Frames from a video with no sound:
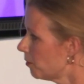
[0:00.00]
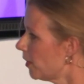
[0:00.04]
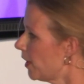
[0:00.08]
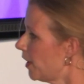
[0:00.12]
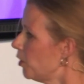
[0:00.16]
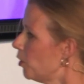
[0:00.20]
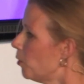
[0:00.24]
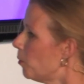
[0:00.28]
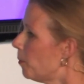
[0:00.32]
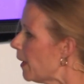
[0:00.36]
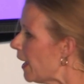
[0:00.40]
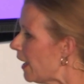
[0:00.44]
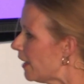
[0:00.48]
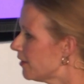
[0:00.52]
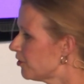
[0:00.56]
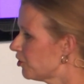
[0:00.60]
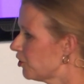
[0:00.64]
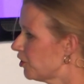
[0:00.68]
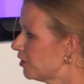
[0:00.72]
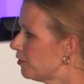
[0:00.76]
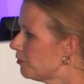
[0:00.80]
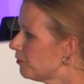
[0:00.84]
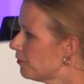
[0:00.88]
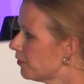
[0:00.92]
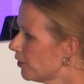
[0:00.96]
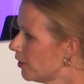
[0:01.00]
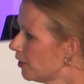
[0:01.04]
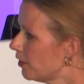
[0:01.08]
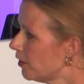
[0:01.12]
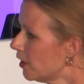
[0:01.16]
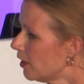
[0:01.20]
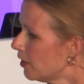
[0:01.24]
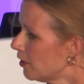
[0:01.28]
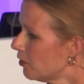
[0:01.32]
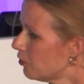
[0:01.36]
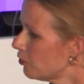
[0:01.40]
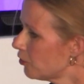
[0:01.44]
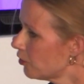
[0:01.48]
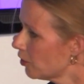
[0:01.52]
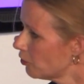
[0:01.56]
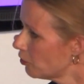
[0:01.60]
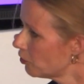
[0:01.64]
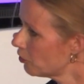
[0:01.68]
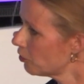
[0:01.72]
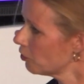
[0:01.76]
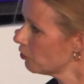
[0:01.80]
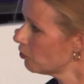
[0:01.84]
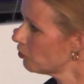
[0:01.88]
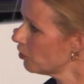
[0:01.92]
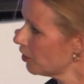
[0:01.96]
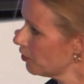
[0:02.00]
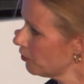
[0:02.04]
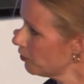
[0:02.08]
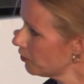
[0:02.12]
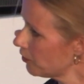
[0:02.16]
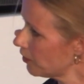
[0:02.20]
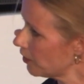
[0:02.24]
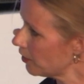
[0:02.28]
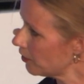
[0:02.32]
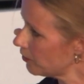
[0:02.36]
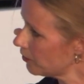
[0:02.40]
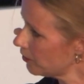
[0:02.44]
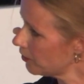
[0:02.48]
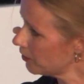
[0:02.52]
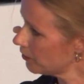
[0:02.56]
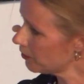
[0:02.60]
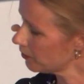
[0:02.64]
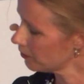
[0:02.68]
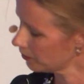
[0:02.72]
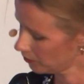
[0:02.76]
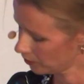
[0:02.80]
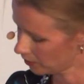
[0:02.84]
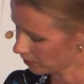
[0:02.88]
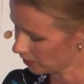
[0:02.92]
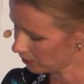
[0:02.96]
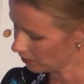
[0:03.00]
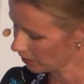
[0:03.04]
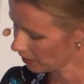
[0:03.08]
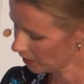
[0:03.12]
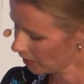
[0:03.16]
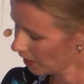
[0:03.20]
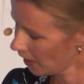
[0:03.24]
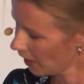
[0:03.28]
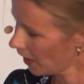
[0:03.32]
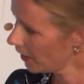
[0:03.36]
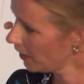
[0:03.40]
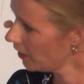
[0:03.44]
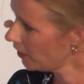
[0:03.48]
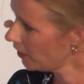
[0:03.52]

by your passion for social justice, isn't it? And